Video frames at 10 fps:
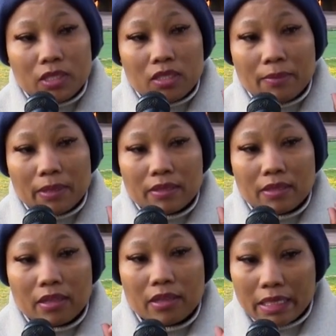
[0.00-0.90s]
Number
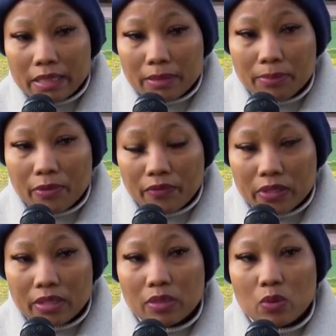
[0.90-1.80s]
the third
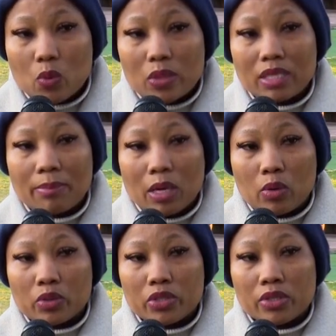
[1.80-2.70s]
prophecy was
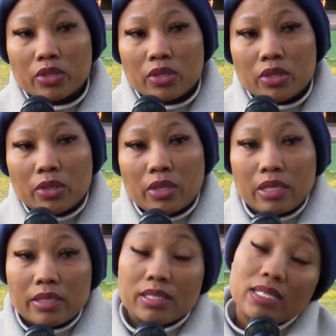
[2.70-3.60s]
about
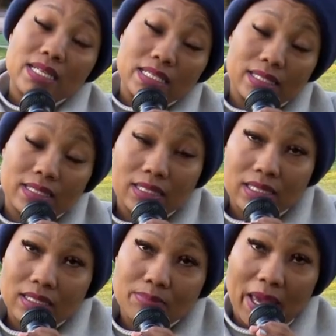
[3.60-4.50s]
the
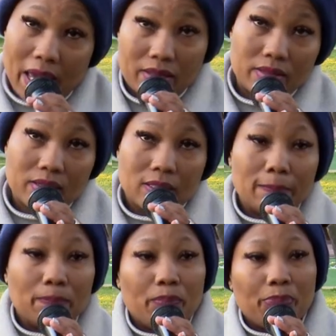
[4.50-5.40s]
sickness, my health.
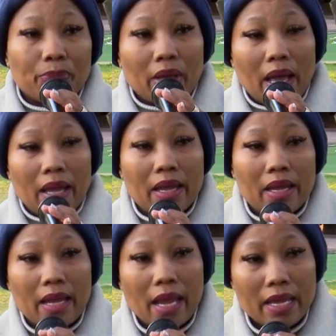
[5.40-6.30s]

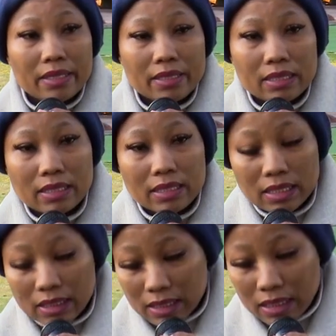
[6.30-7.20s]
I had
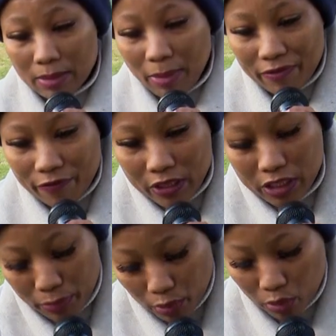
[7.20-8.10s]
my
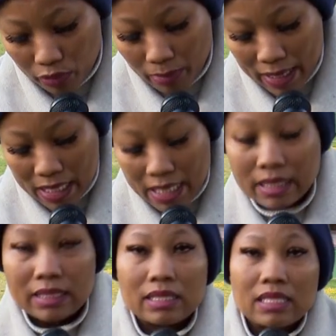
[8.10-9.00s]
feet, both of my
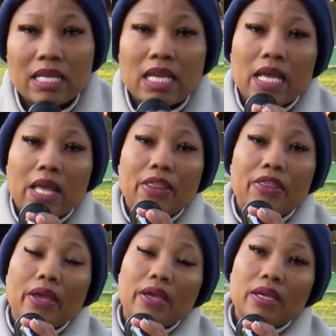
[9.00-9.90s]
legs,
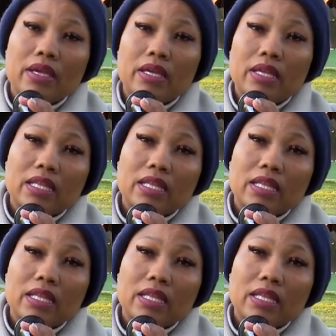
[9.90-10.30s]
they